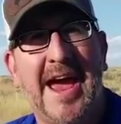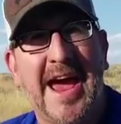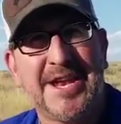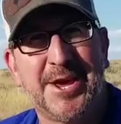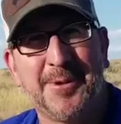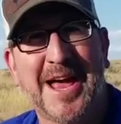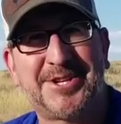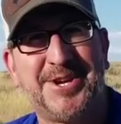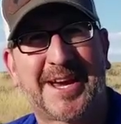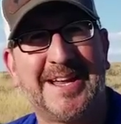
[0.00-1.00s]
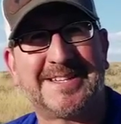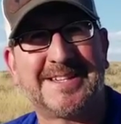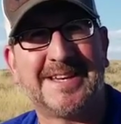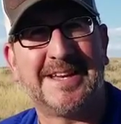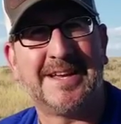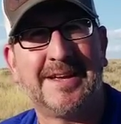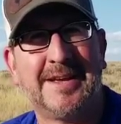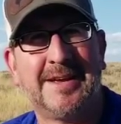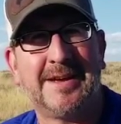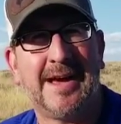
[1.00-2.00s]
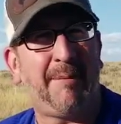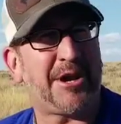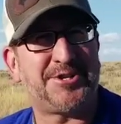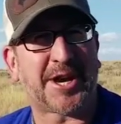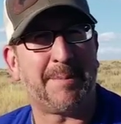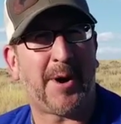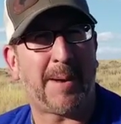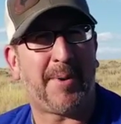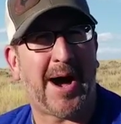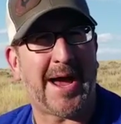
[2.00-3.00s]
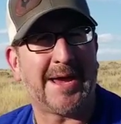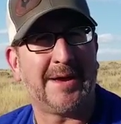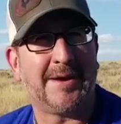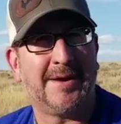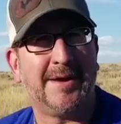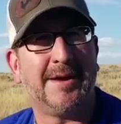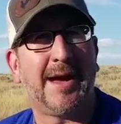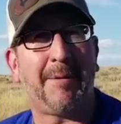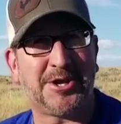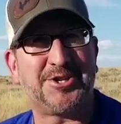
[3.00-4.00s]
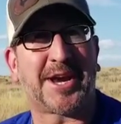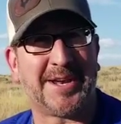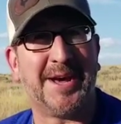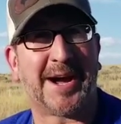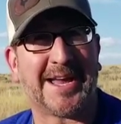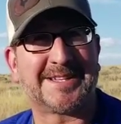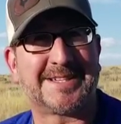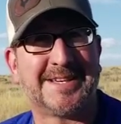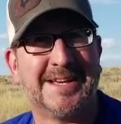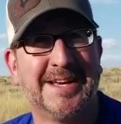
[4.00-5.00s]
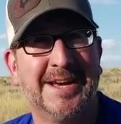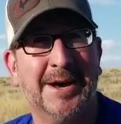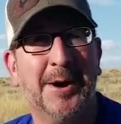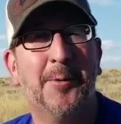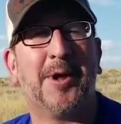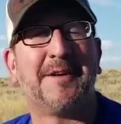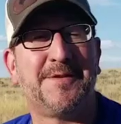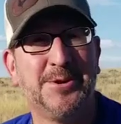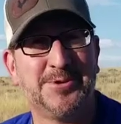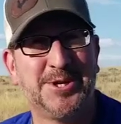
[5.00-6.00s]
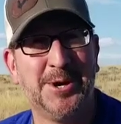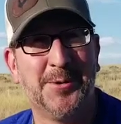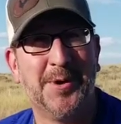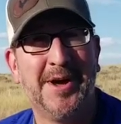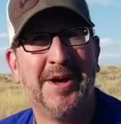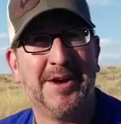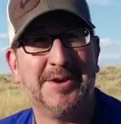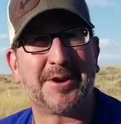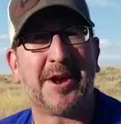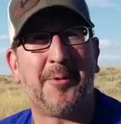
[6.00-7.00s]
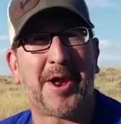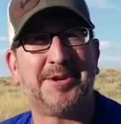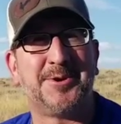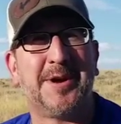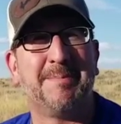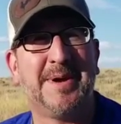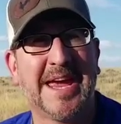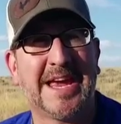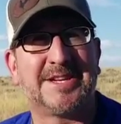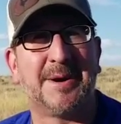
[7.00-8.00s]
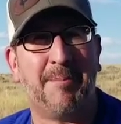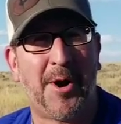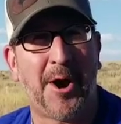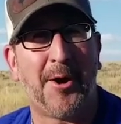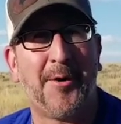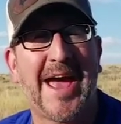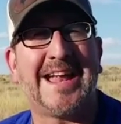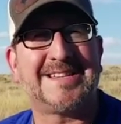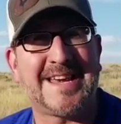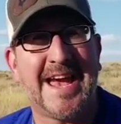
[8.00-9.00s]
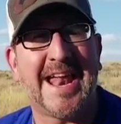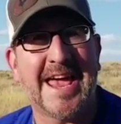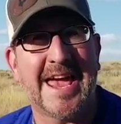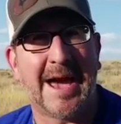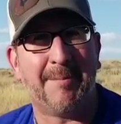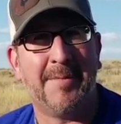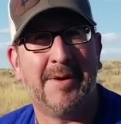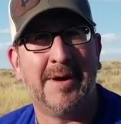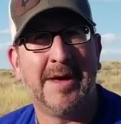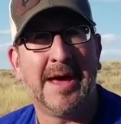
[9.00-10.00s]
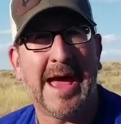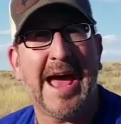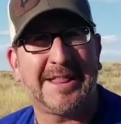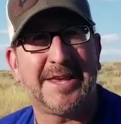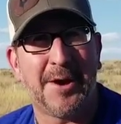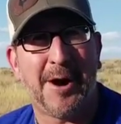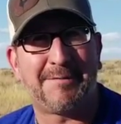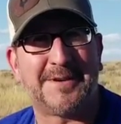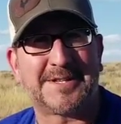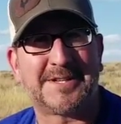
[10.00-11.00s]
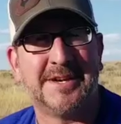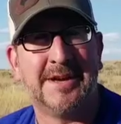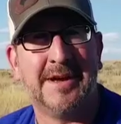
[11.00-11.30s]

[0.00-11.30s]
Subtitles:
Hey, do you like chickens? How about chicken pot pie? How about chicken nuggets? Well, if you do, you're going to want to join me tomorrow at 10 a.m. at the office.